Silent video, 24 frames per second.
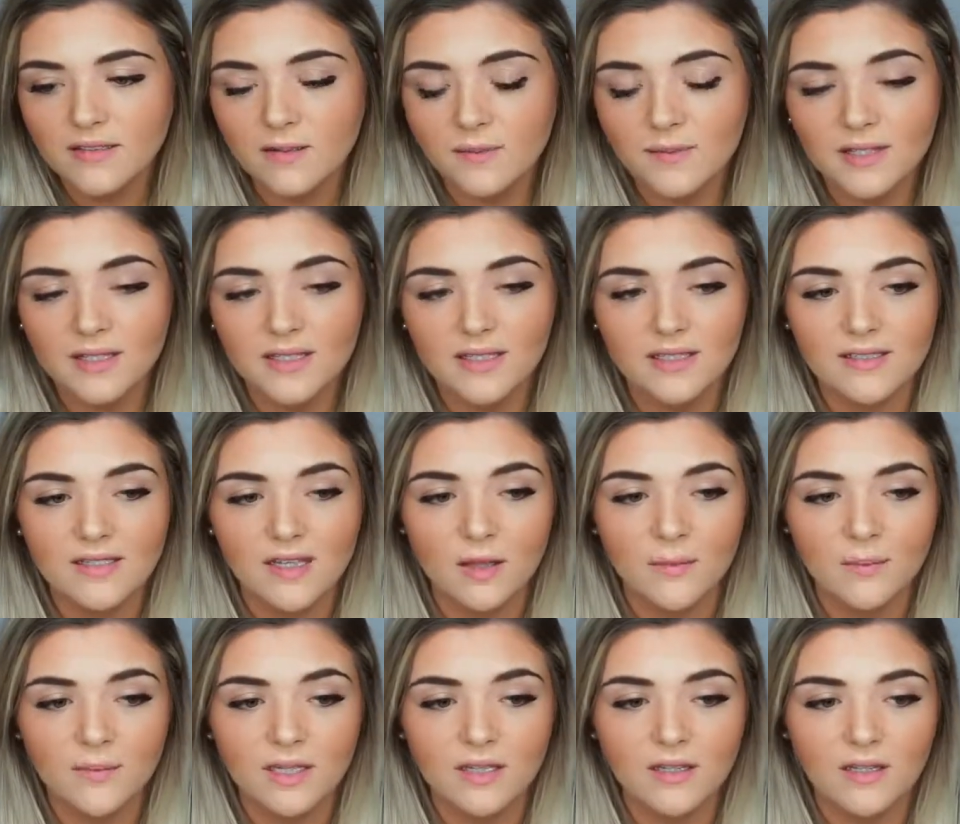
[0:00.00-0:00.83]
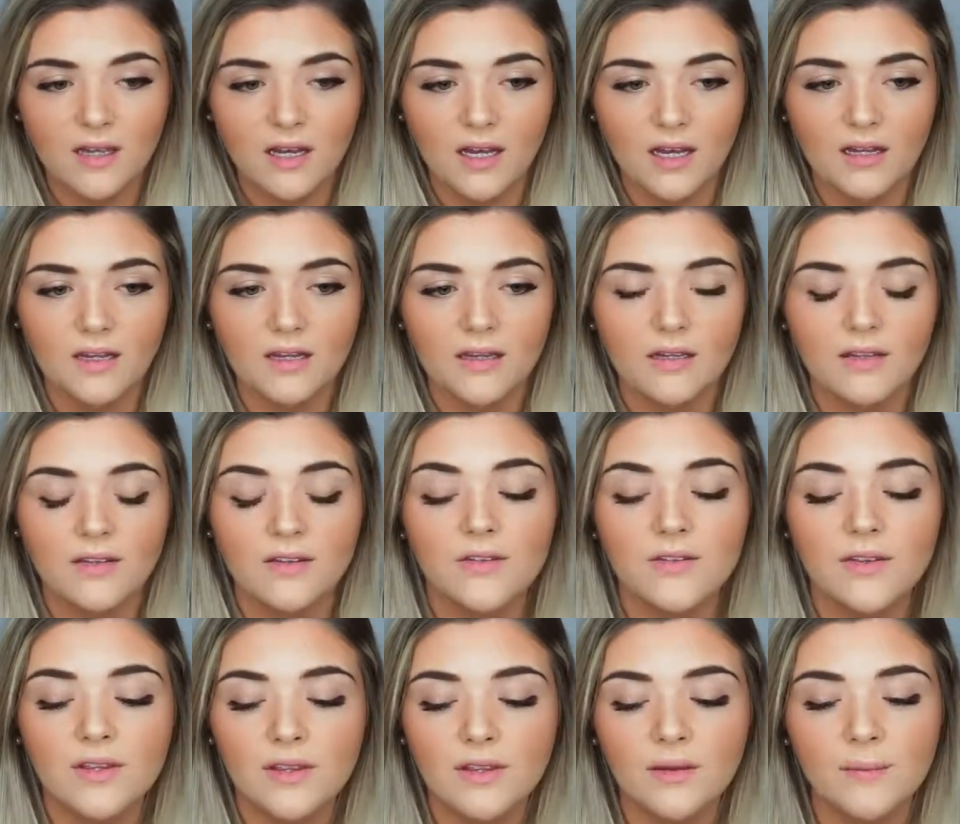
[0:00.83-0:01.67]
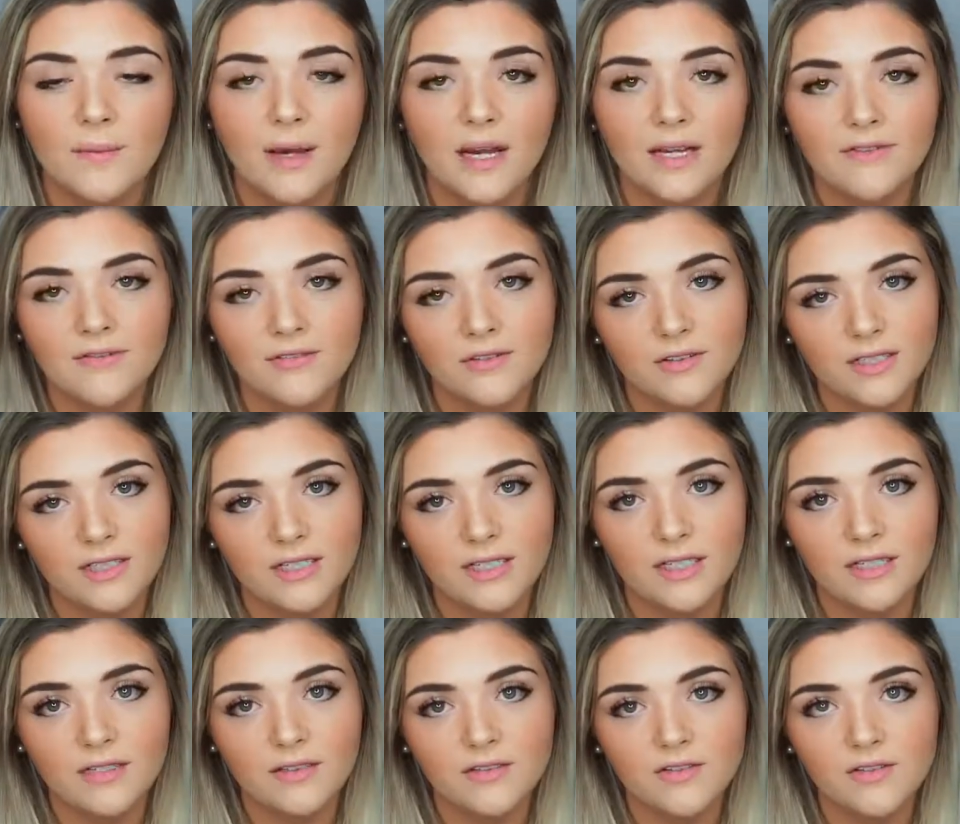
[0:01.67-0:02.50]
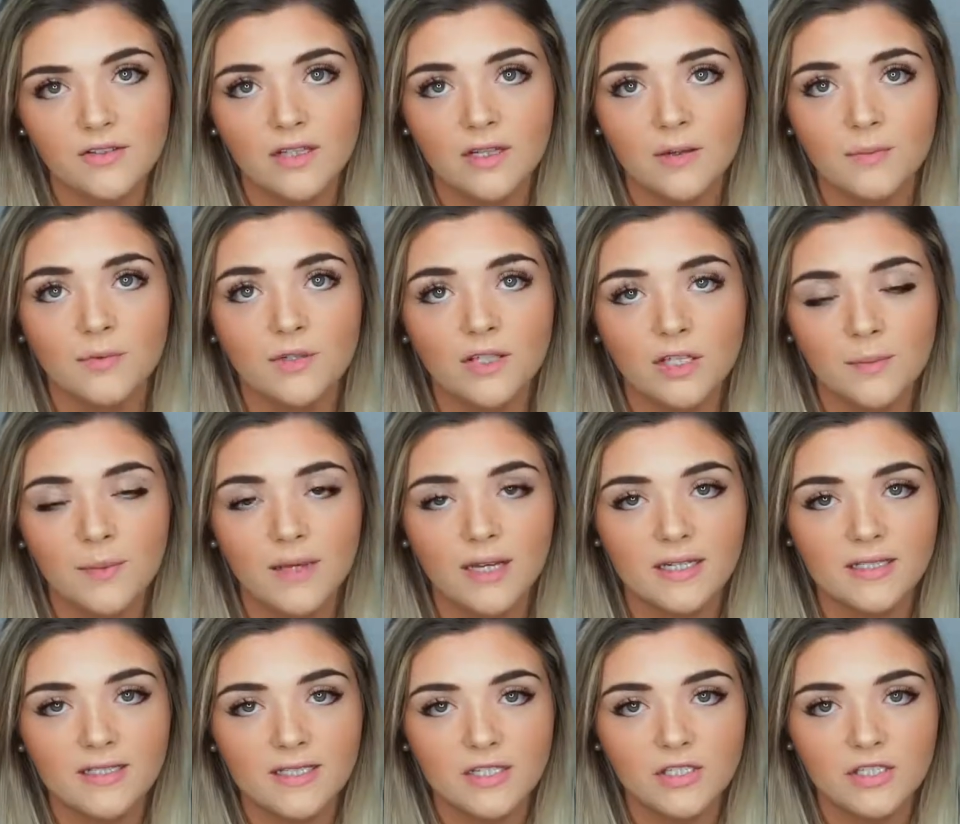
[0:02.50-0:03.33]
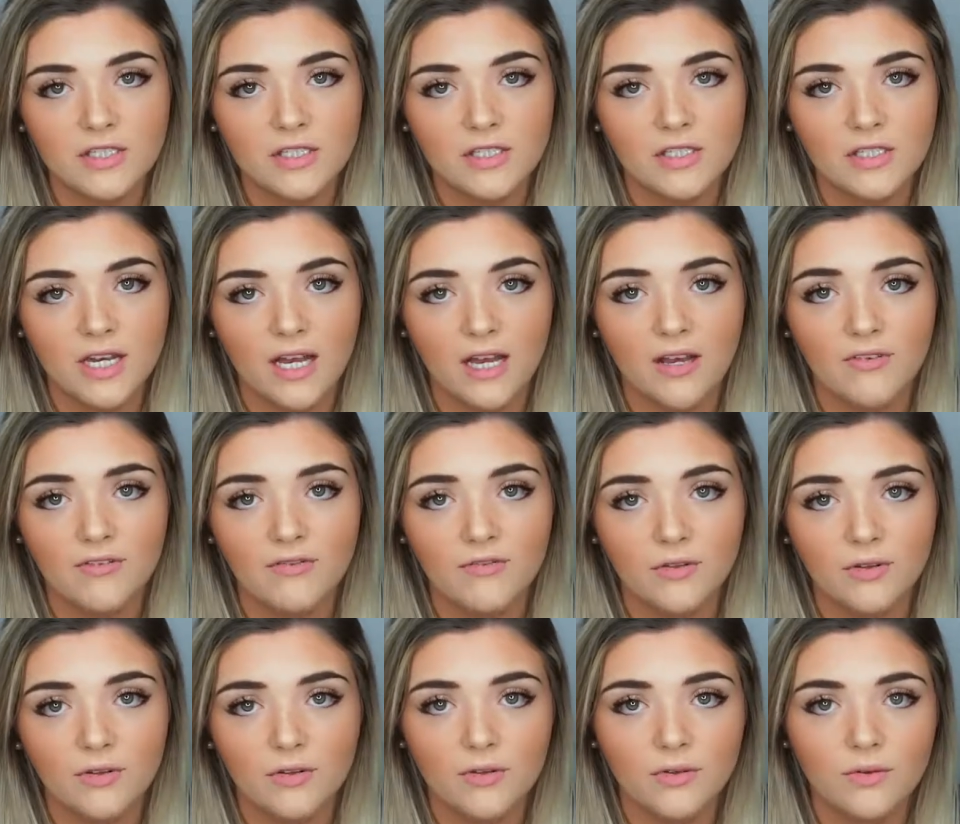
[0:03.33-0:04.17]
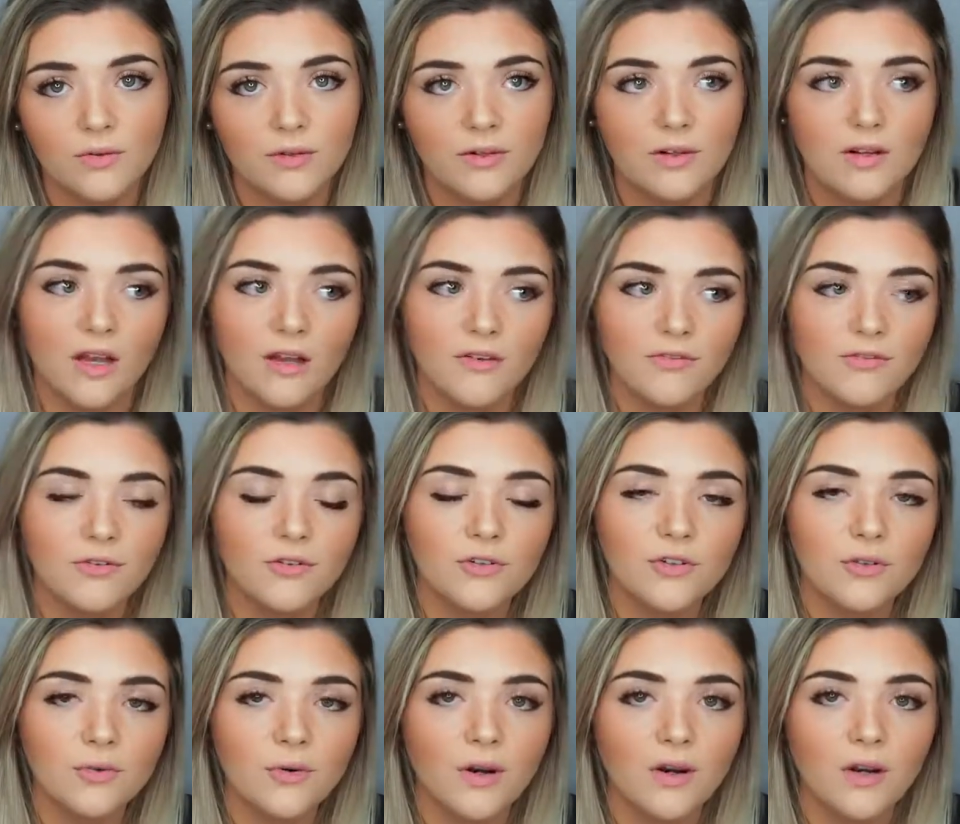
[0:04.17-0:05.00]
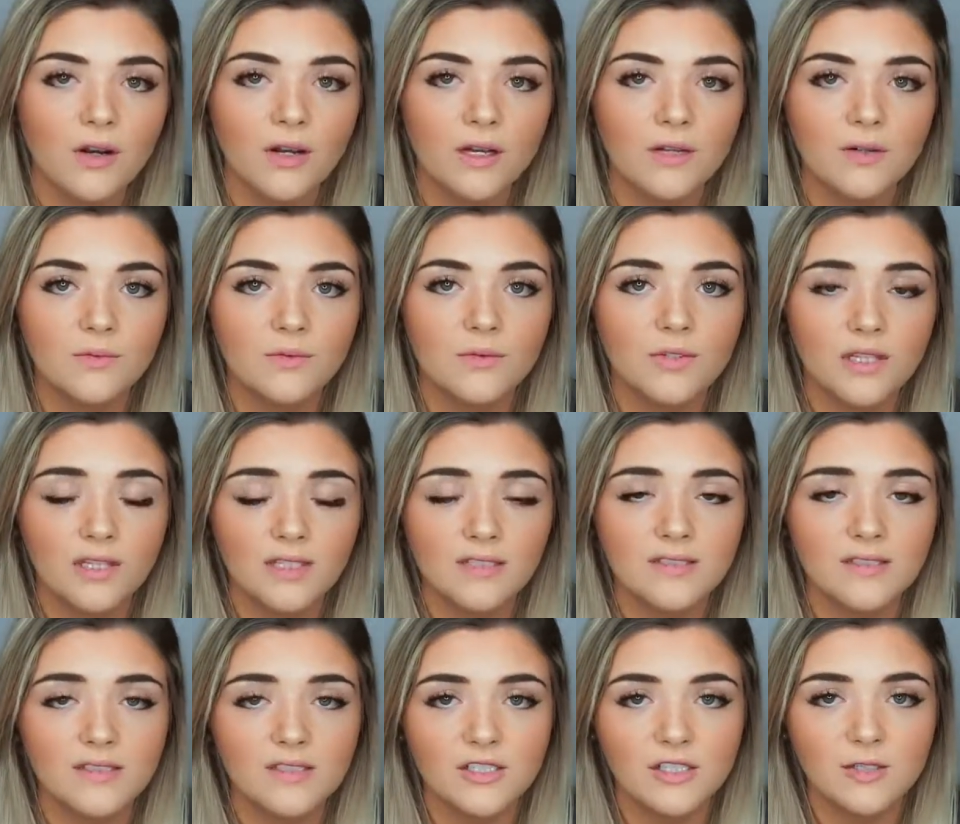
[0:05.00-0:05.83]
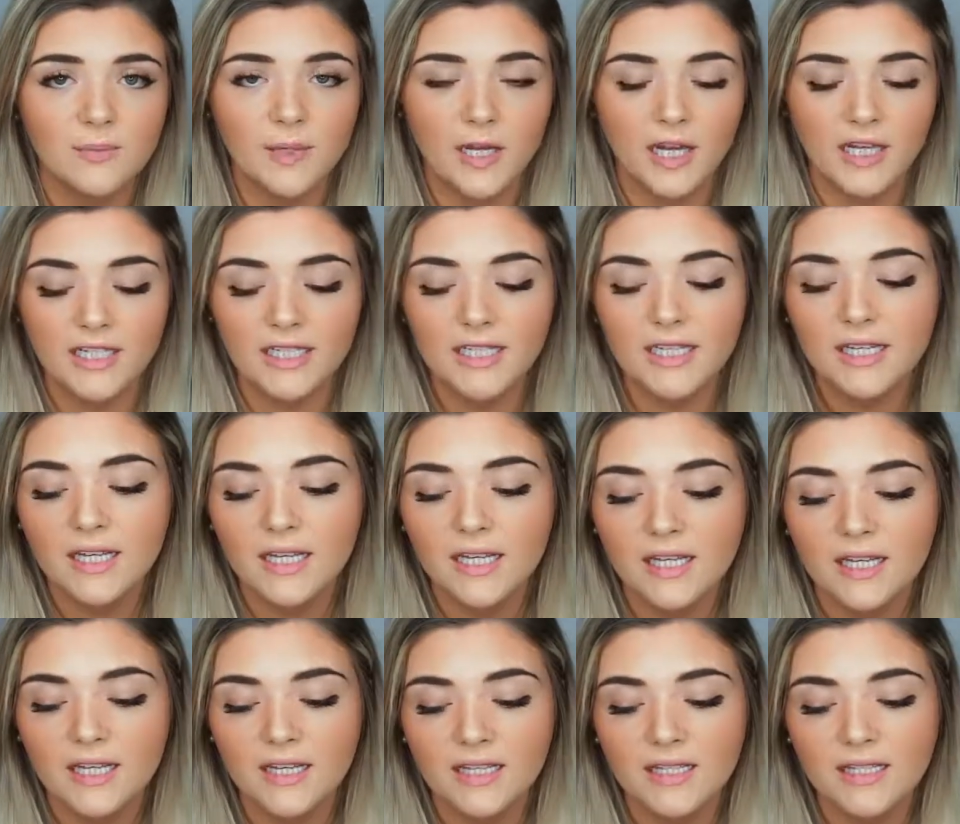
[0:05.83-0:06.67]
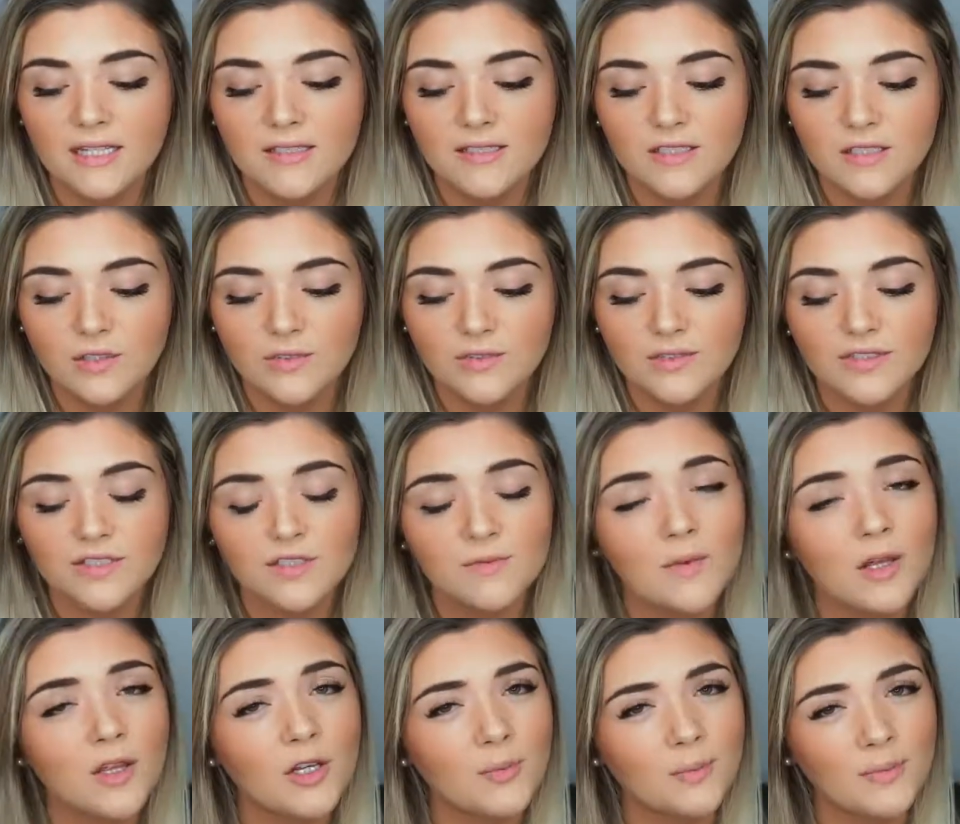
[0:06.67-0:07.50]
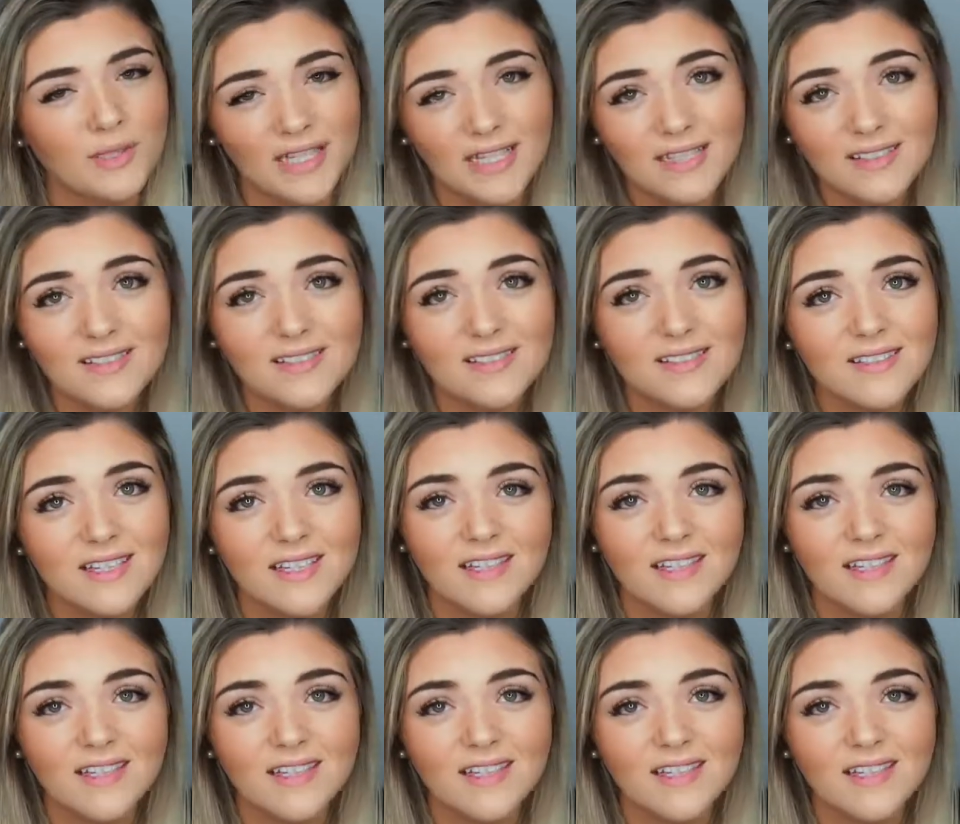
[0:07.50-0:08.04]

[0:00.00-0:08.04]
something that has helped me a lot other than the mindful eating, so like really paying attention to how full or not full you are and really listening to your body is using smaller plates.